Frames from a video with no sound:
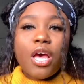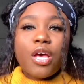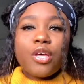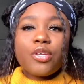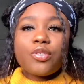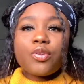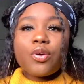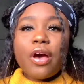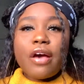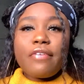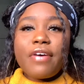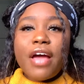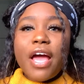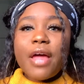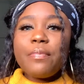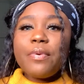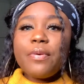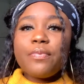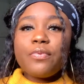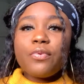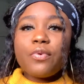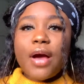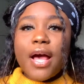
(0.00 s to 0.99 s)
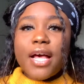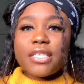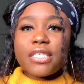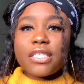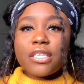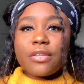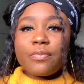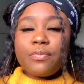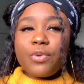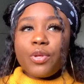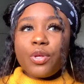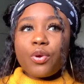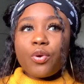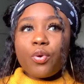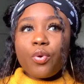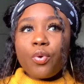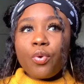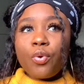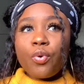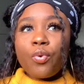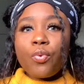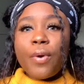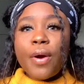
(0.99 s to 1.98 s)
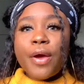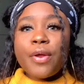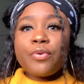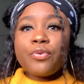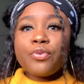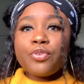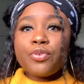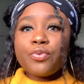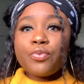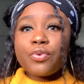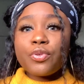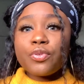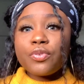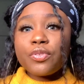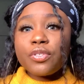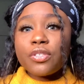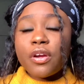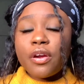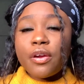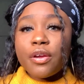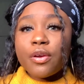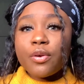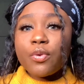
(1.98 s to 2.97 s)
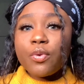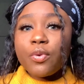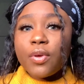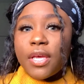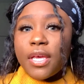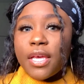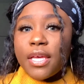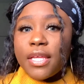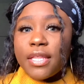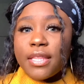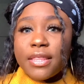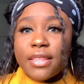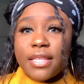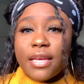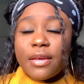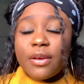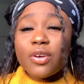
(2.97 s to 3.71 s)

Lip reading: So I've had people ask me, oh, why don't you want to start a cooking thing?